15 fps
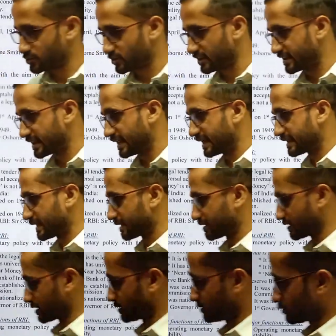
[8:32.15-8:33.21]
is a legal
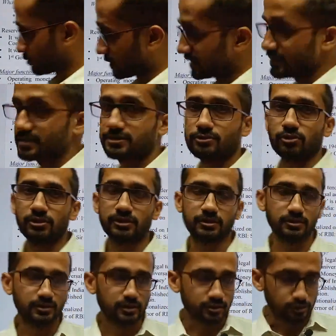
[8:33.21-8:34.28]
tender. So money is called.
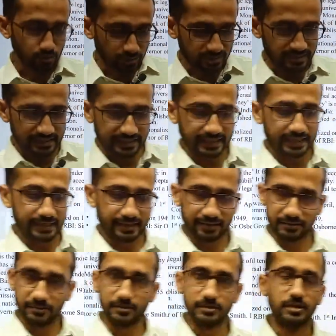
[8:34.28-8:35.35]
So what is legal
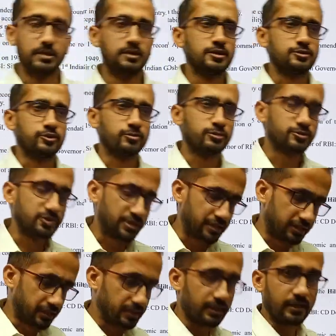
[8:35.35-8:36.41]
tender? So if you see in
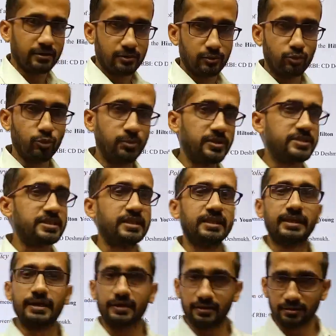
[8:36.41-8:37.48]
India, rupee is a
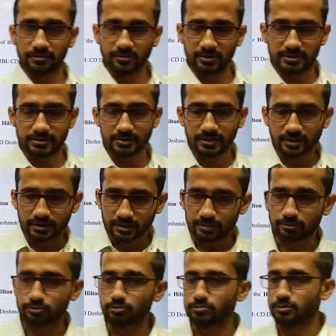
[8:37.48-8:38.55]
legal tender. Means
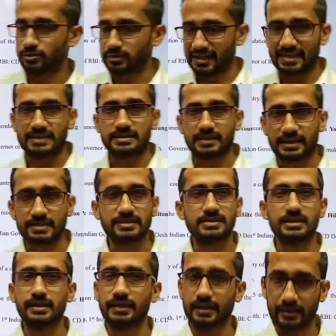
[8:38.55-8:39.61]
if we cash
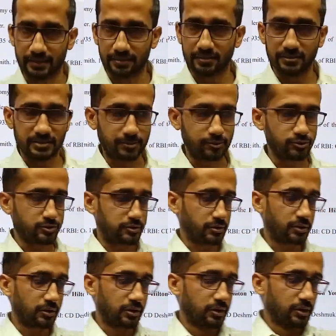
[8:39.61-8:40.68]
is a legal tender. Suppose
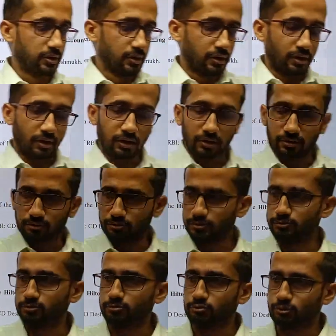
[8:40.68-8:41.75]

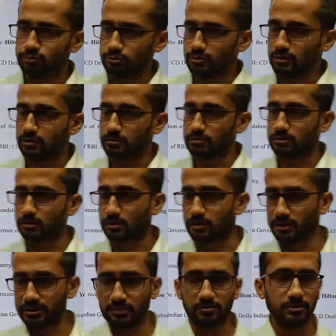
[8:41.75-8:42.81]
if we move to the
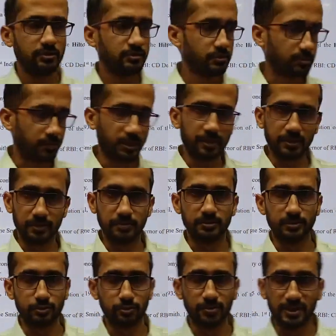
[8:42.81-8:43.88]
any market,
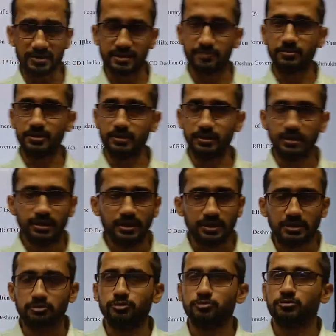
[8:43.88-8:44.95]
if we buy something,
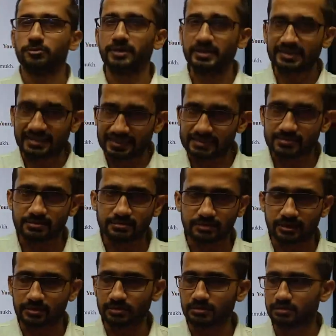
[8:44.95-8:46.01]
if we provide cash,
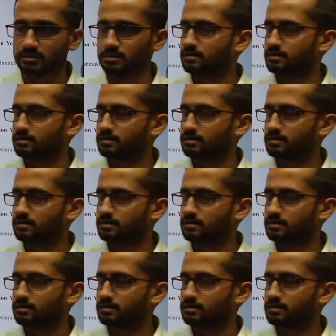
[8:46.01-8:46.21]
then